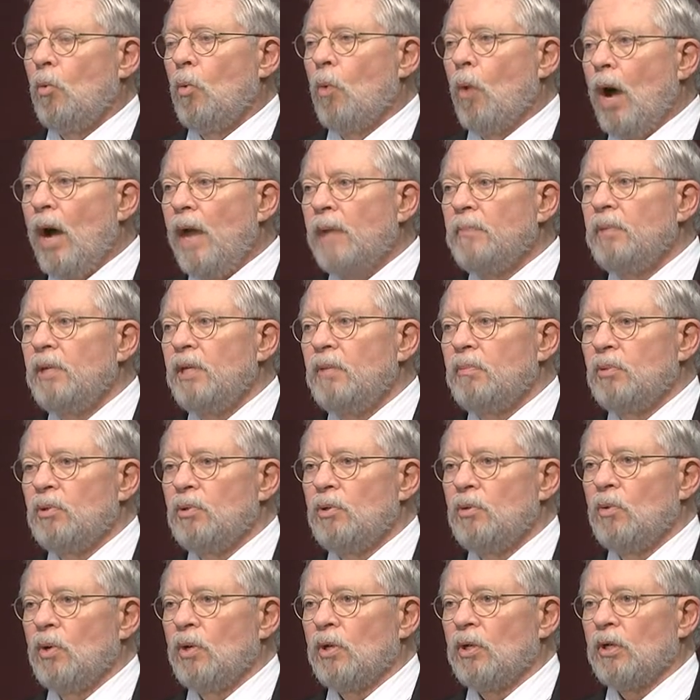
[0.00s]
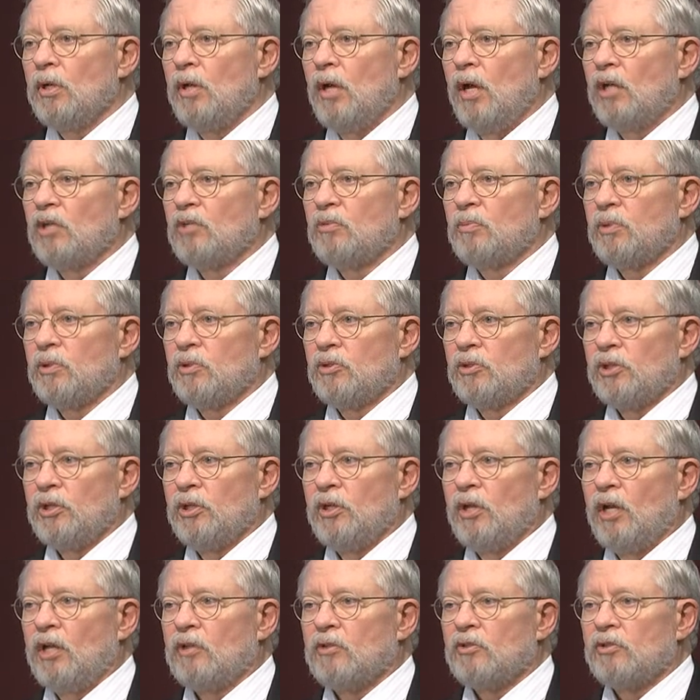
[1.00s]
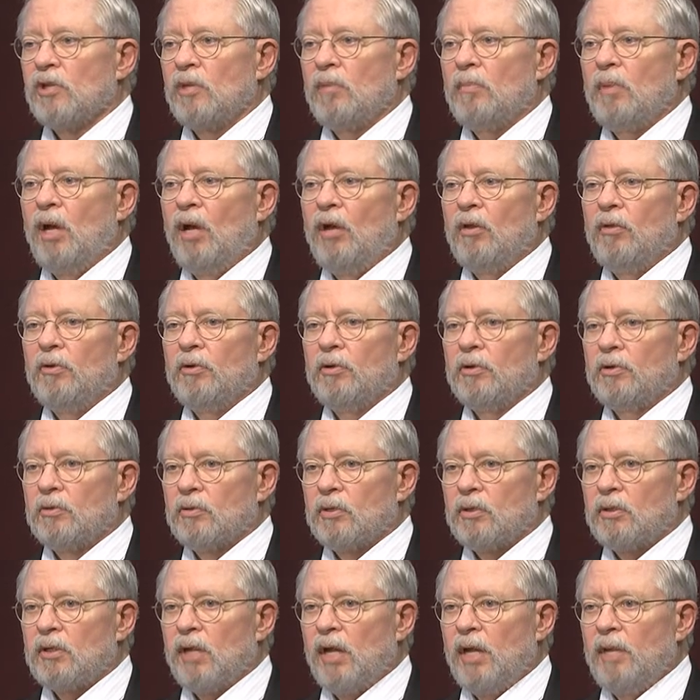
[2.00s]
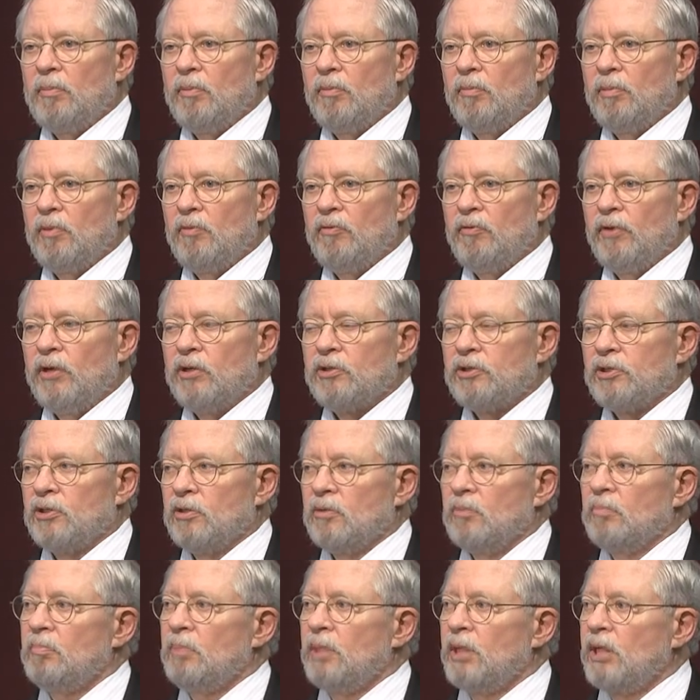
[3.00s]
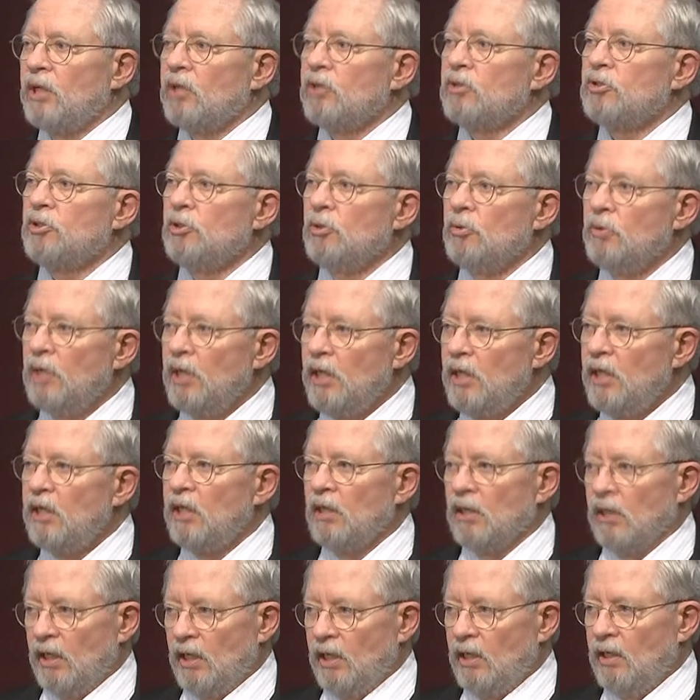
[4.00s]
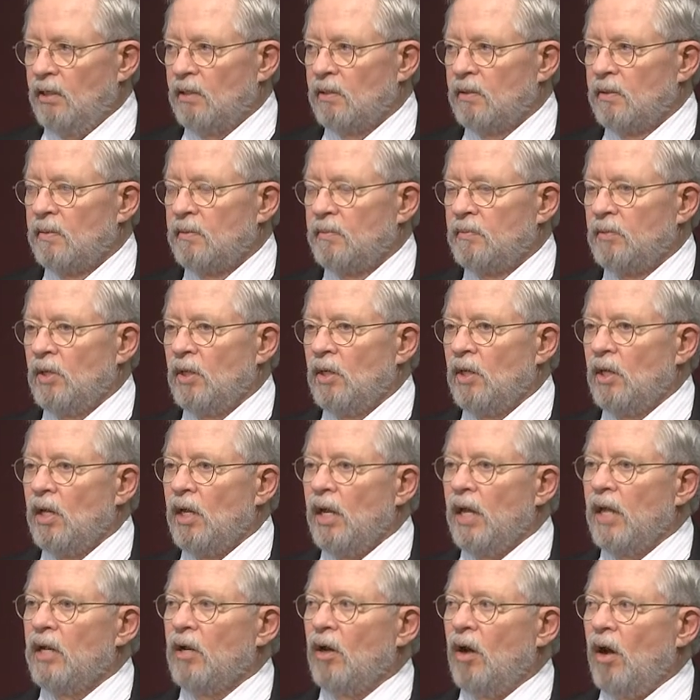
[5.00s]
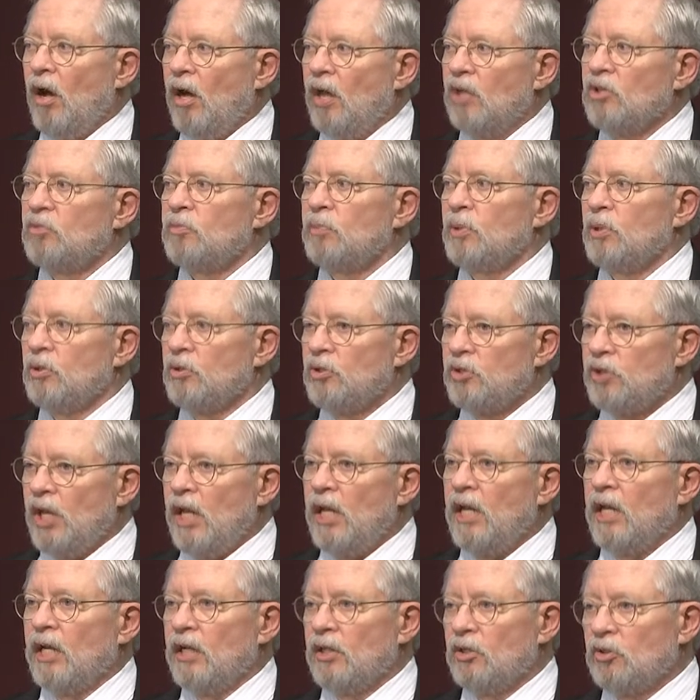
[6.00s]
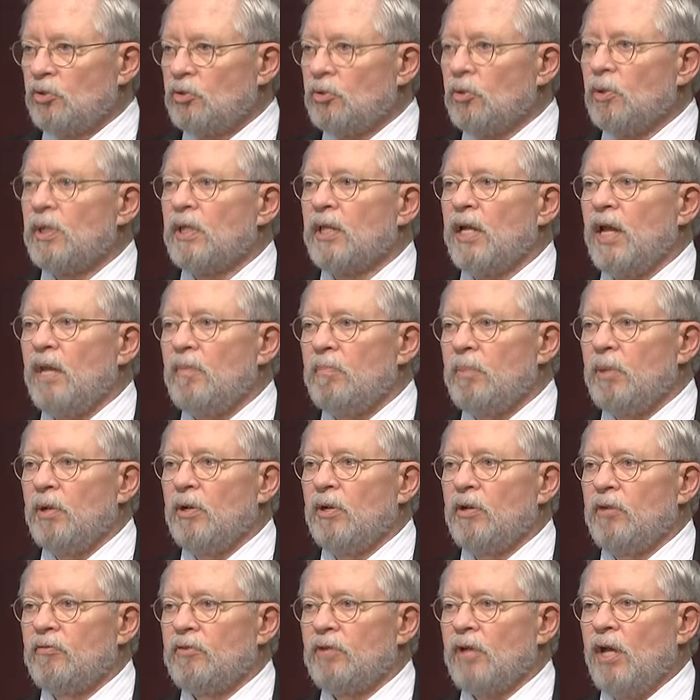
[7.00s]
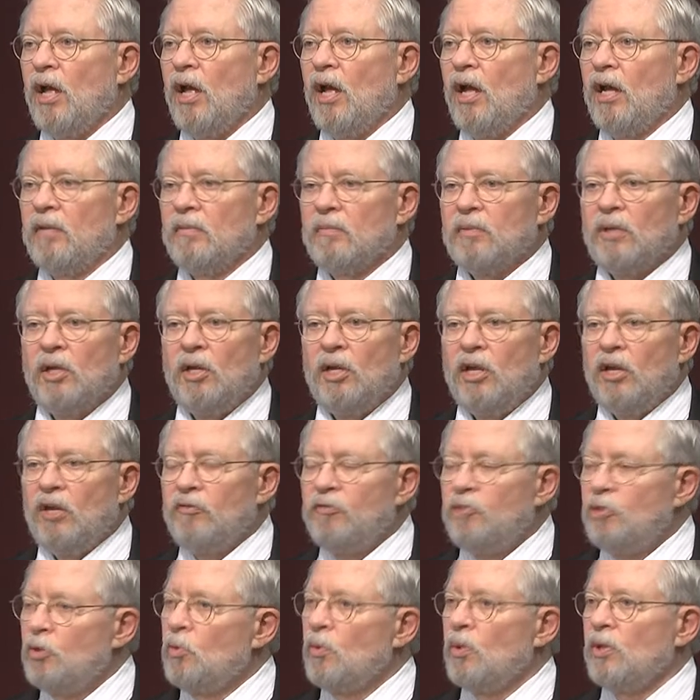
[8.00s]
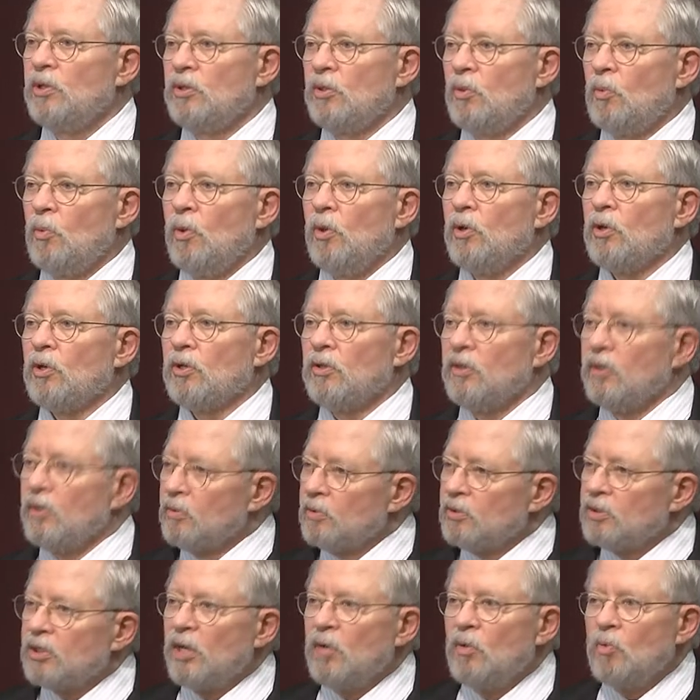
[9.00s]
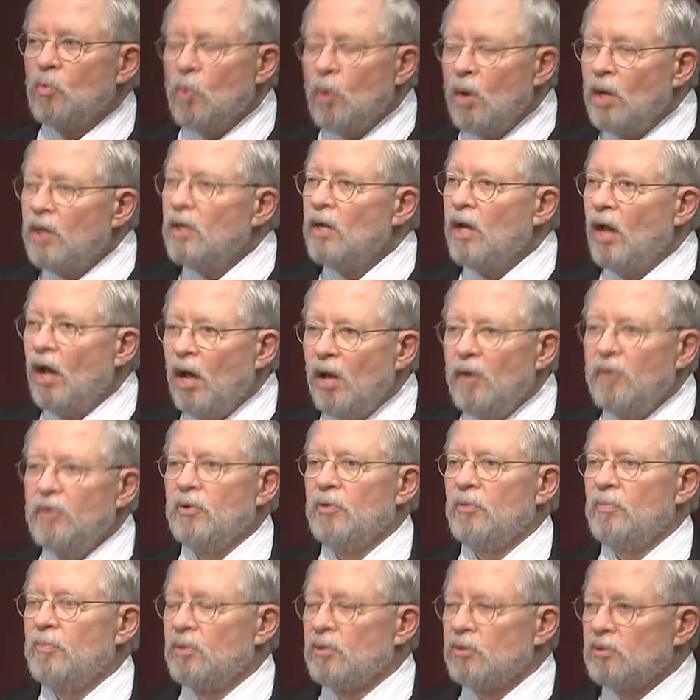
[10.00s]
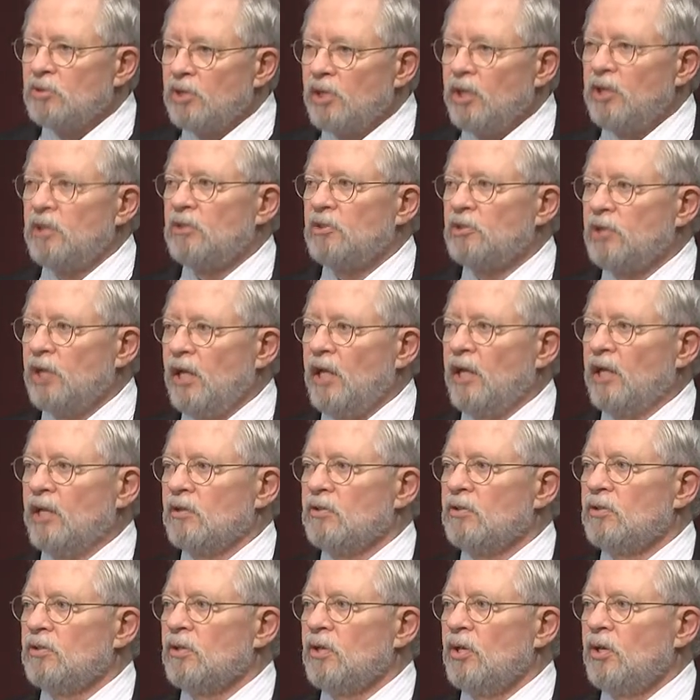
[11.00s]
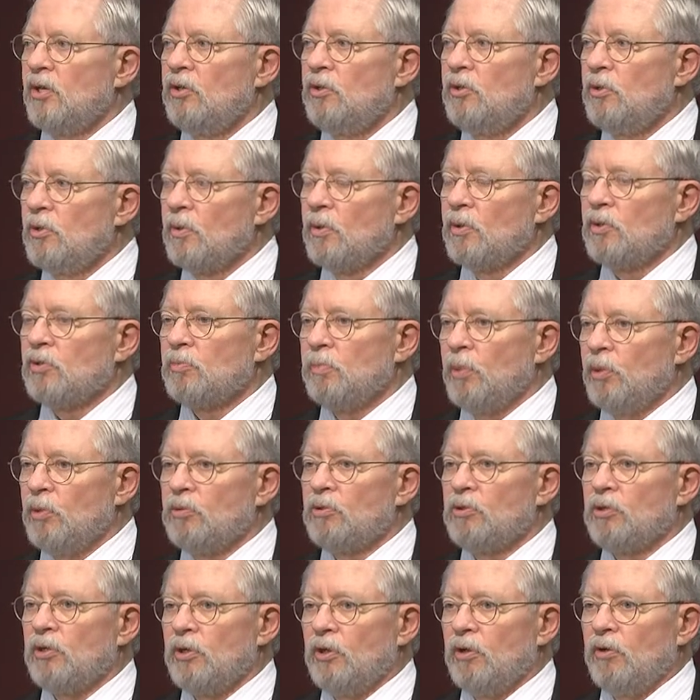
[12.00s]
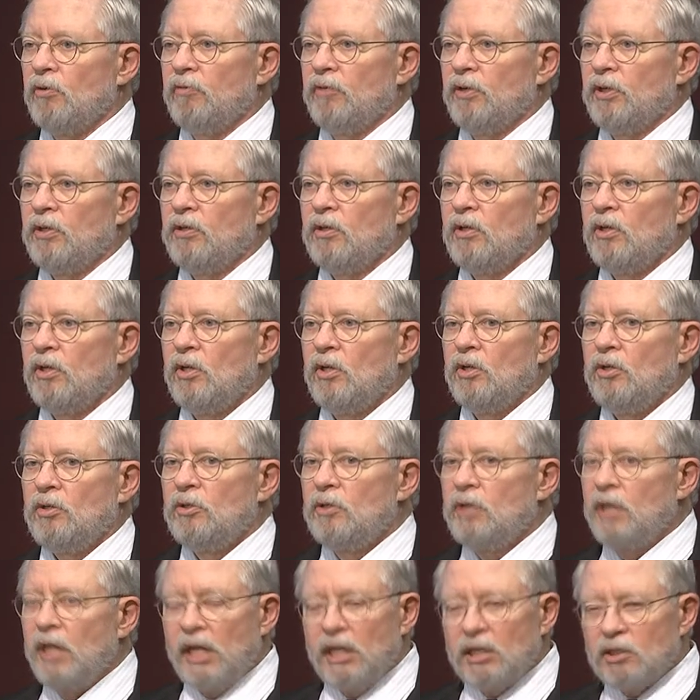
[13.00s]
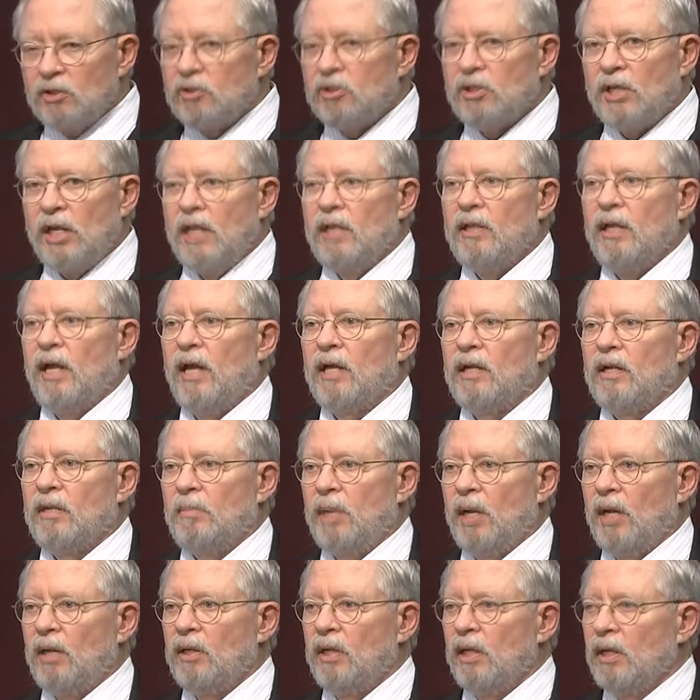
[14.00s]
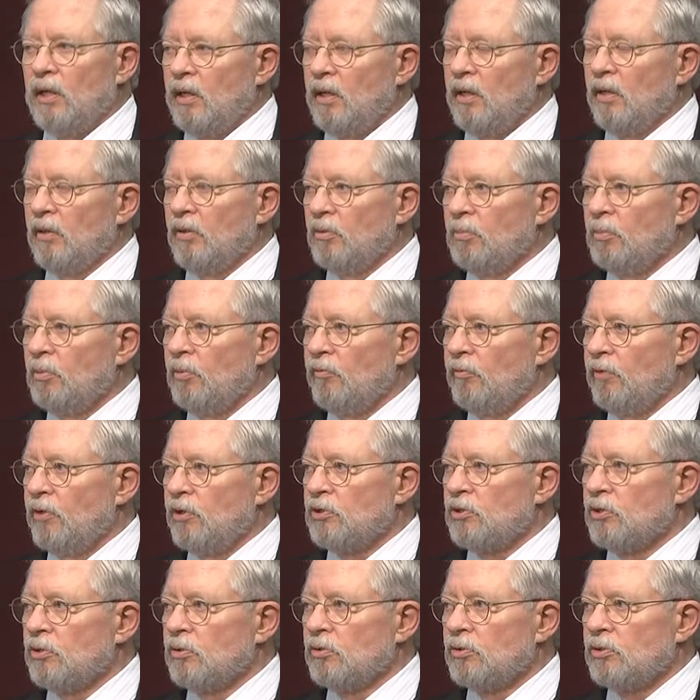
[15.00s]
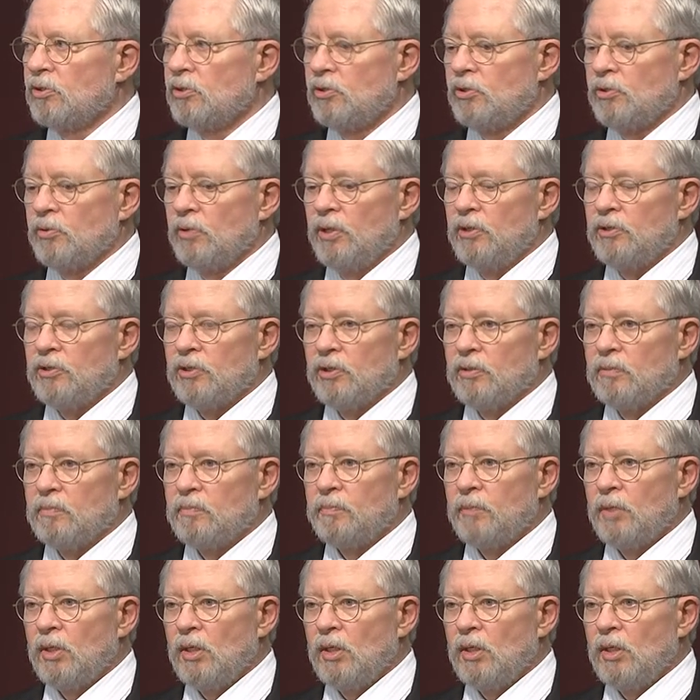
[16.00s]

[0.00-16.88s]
Why people who work in hospitals and not some other type of profession? Because uniquely, in a hospital setting, during that period of time, if you went to work, there was a 100% chance you were exposed to COVID. You can't say that about any other professional situation.